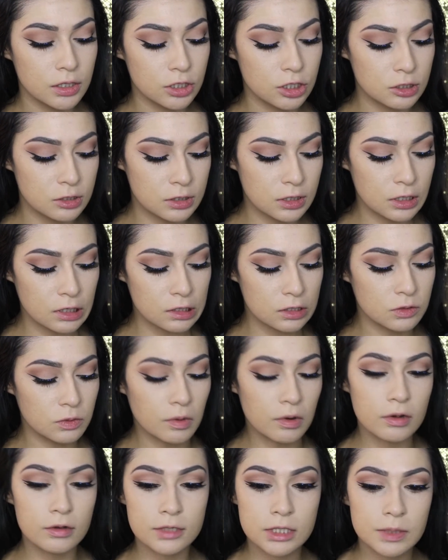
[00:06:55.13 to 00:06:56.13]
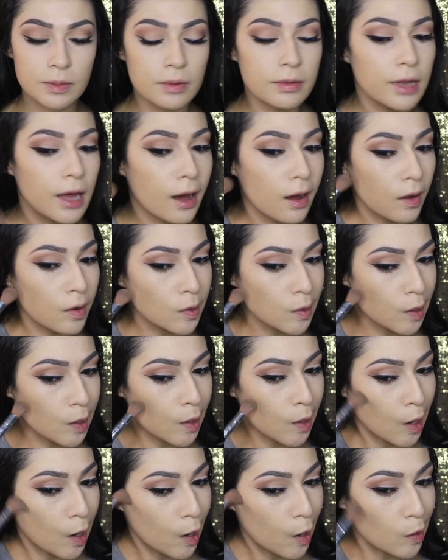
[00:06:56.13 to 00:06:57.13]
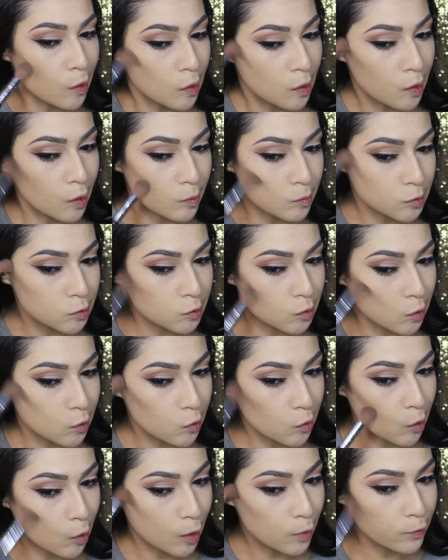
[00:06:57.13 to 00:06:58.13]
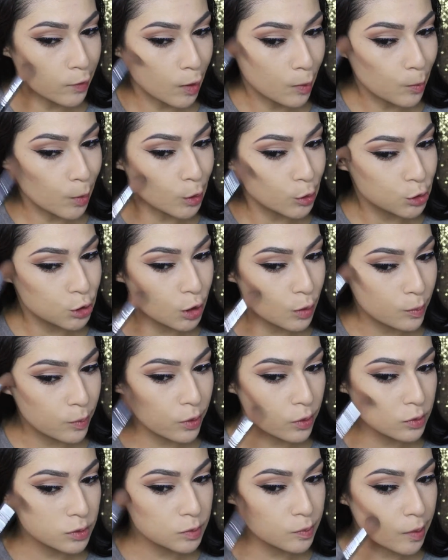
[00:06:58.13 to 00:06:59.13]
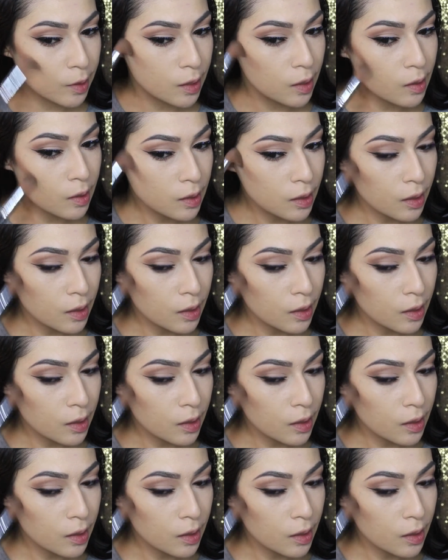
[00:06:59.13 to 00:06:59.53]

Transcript: Just going to swirl some of that on there, and then I'm just going to carve out my cheekbones, but